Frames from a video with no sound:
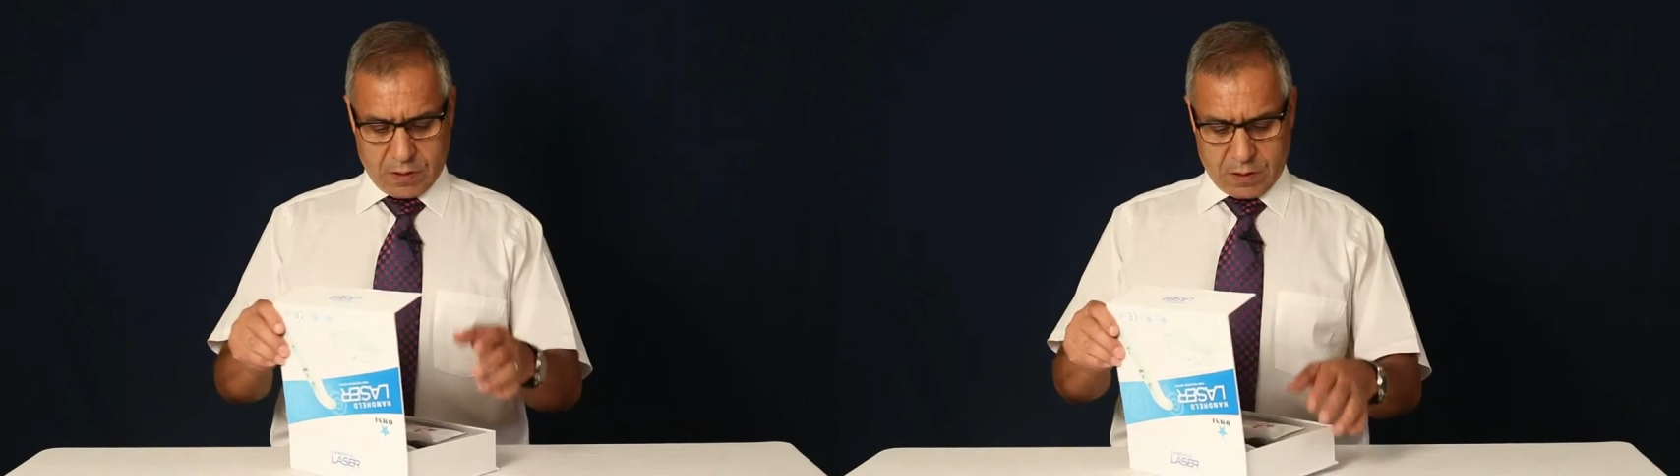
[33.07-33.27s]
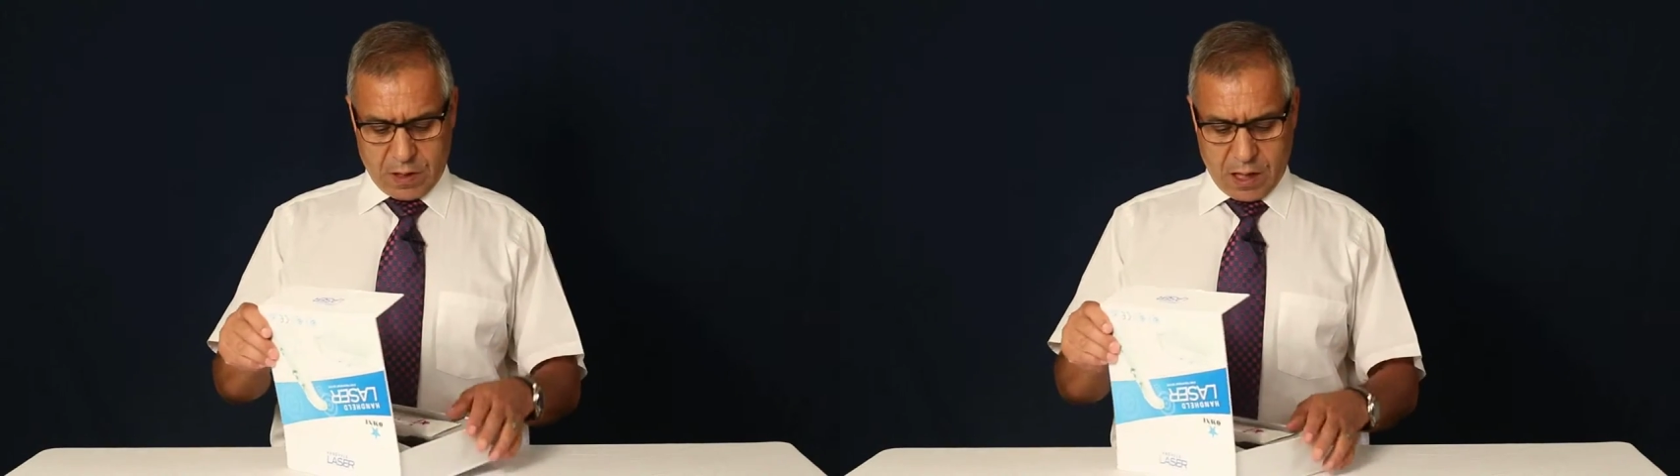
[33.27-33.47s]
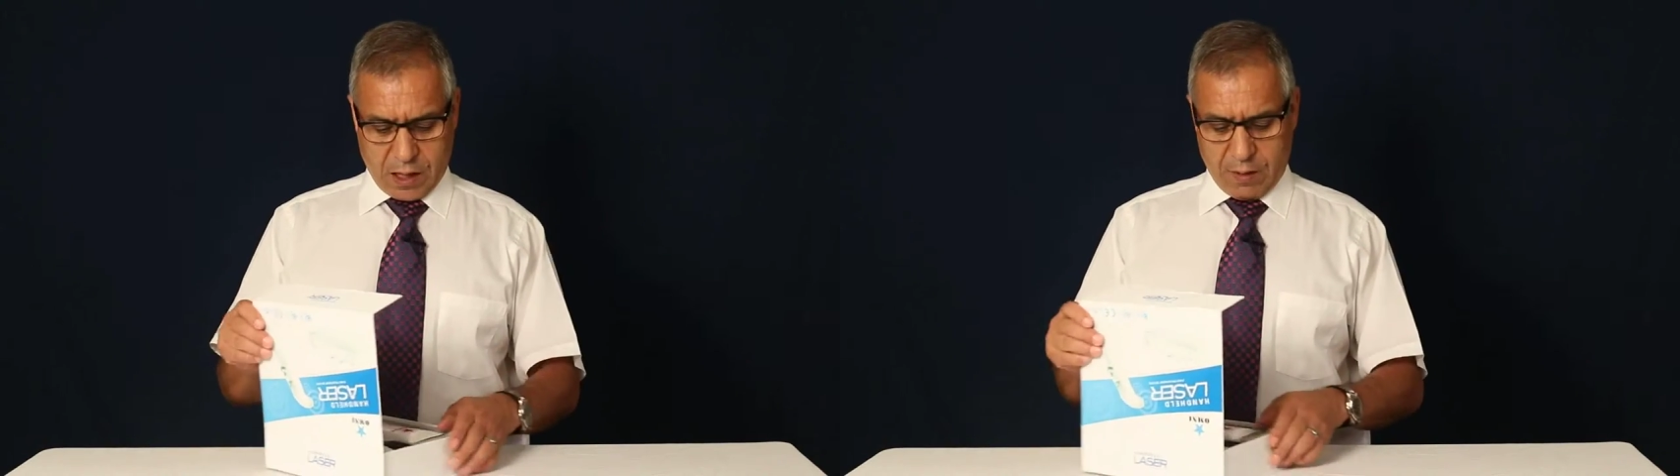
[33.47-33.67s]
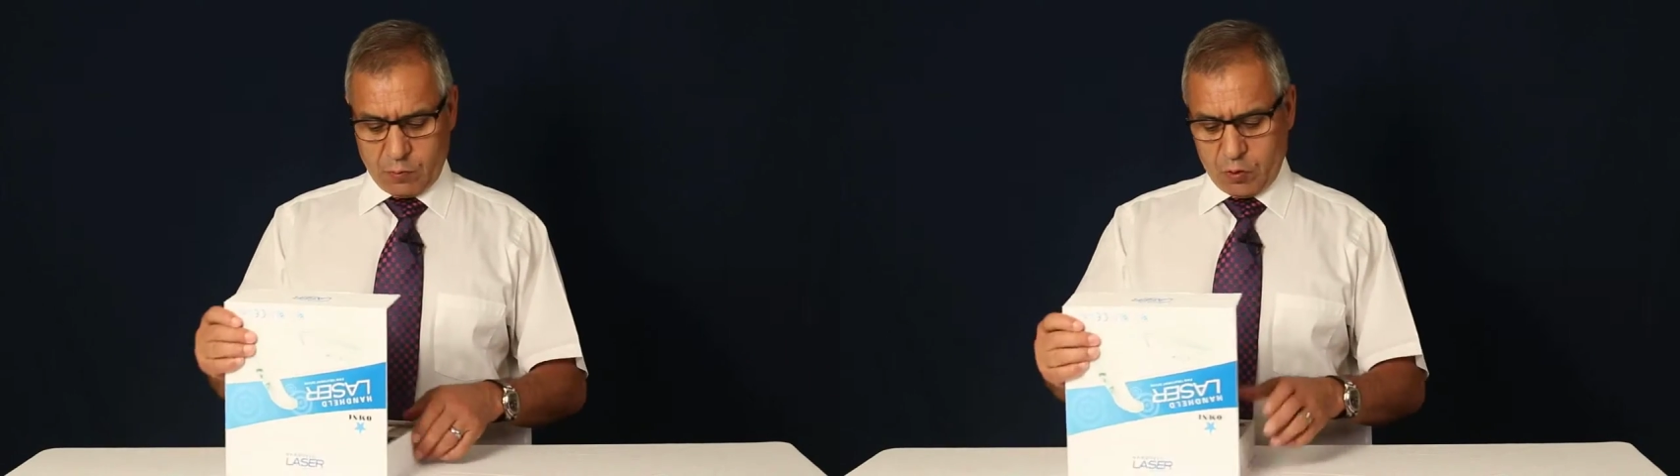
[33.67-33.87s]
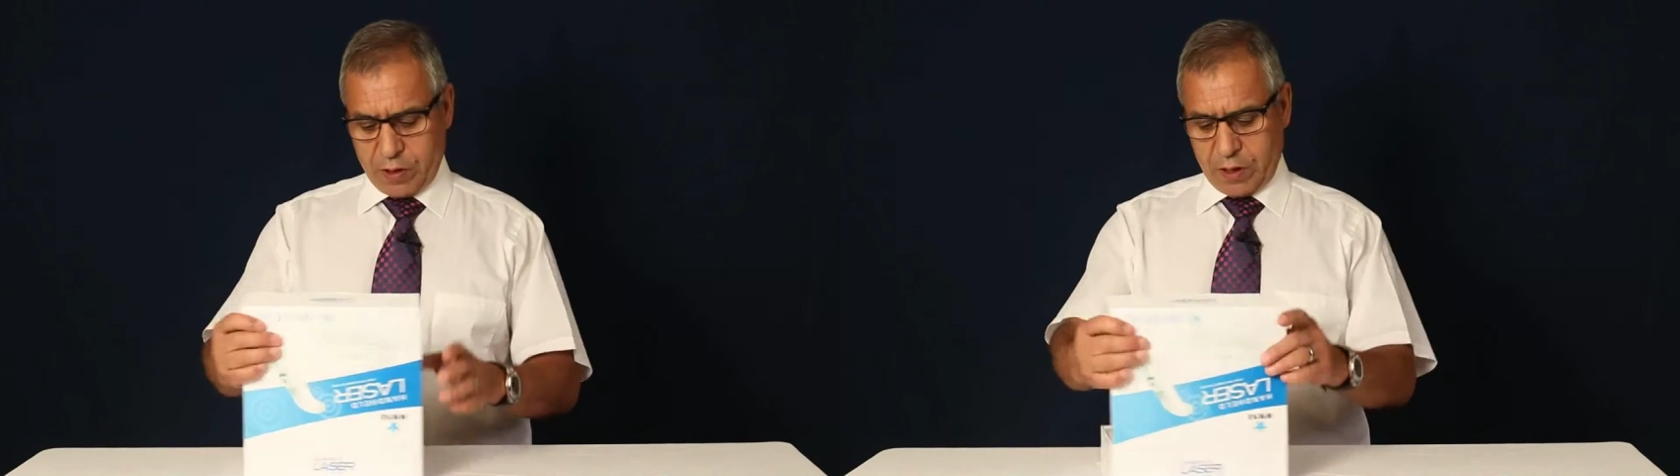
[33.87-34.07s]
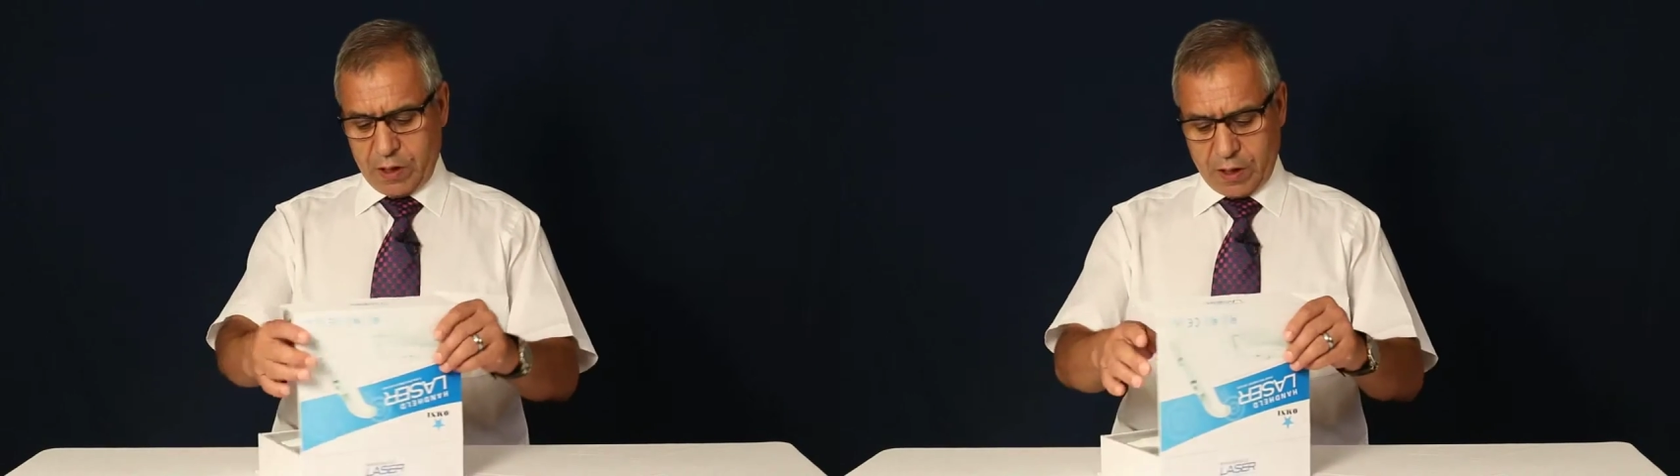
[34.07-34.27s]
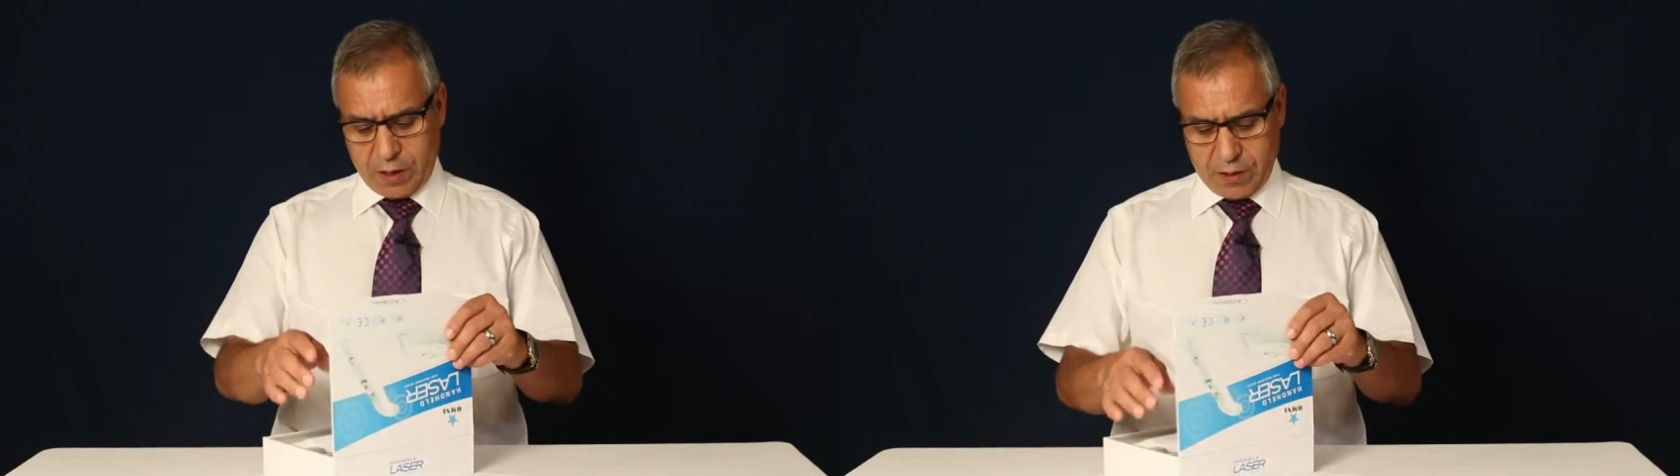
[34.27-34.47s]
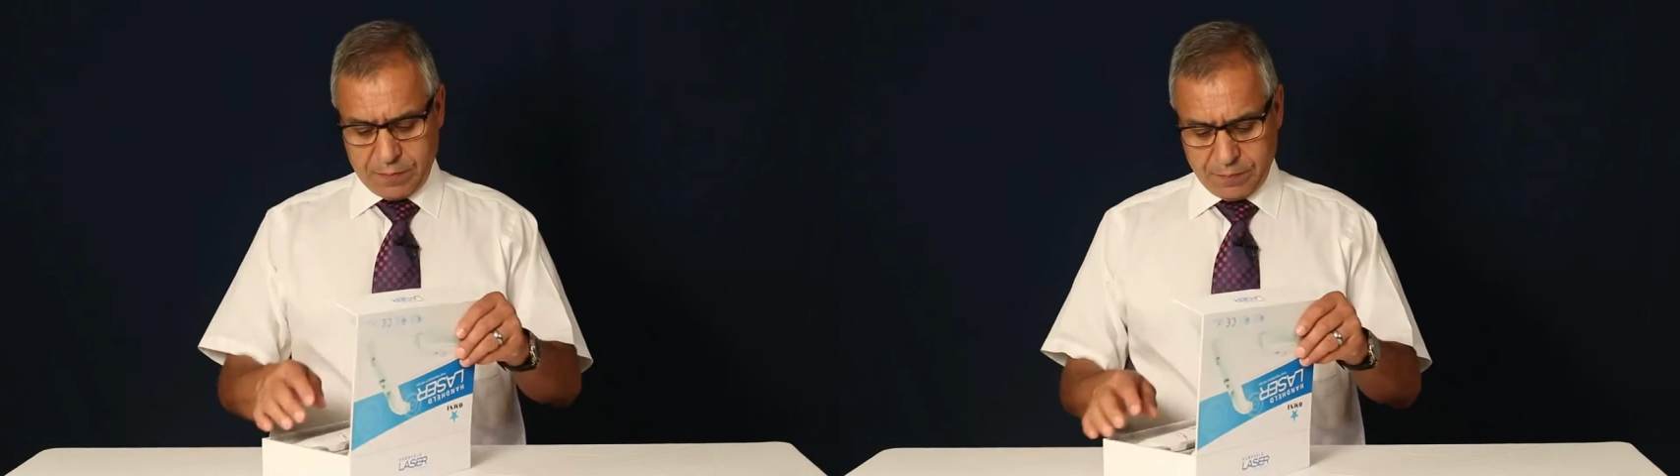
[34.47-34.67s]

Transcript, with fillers: like I'm doing here